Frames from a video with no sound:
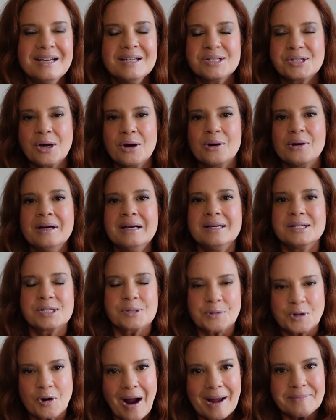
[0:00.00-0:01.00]
So
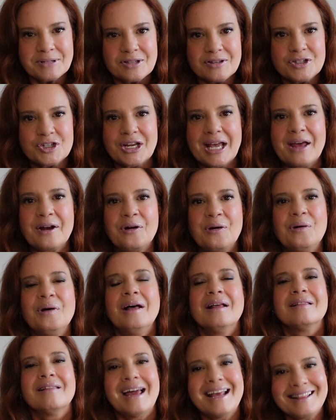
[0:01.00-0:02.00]
subscribe to the
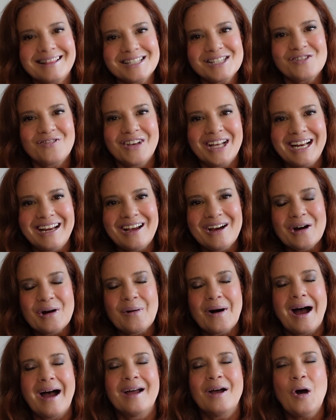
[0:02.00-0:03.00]
channel, like this
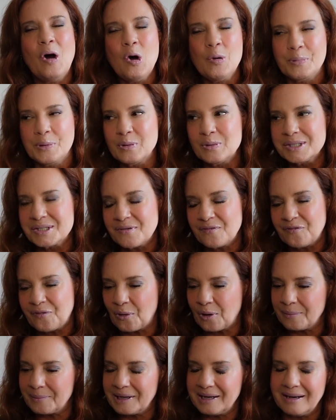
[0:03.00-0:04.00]
video. I hope it was
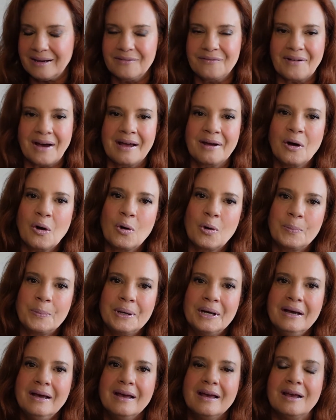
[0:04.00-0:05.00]
informative. I
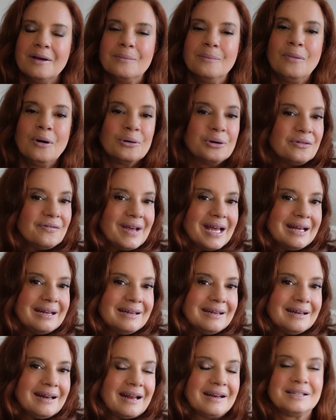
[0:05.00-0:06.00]
hope it
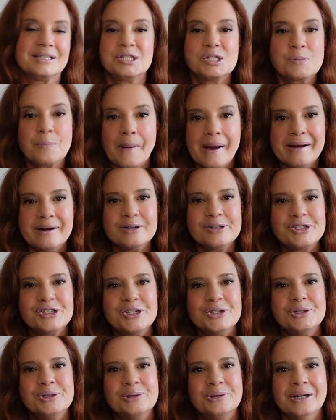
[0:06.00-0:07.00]
motivated and inspired
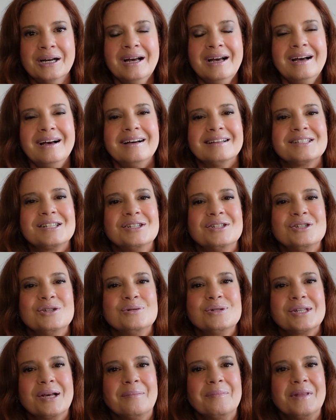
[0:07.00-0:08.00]
you to do
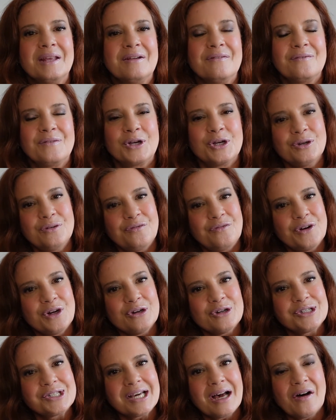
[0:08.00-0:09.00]
something good for
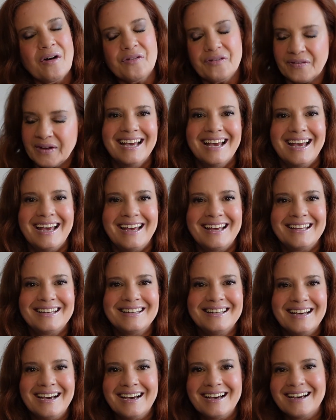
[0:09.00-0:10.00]
yourself.
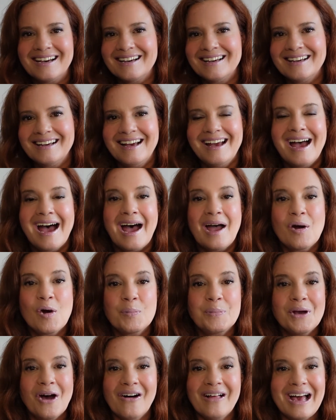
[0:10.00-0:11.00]
And uh, I
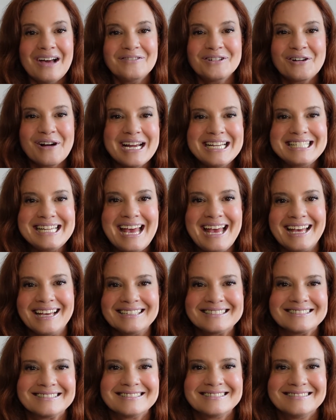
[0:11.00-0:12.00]
hope you all have a great
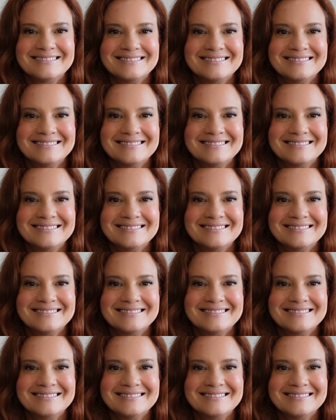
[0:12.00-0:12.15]
day.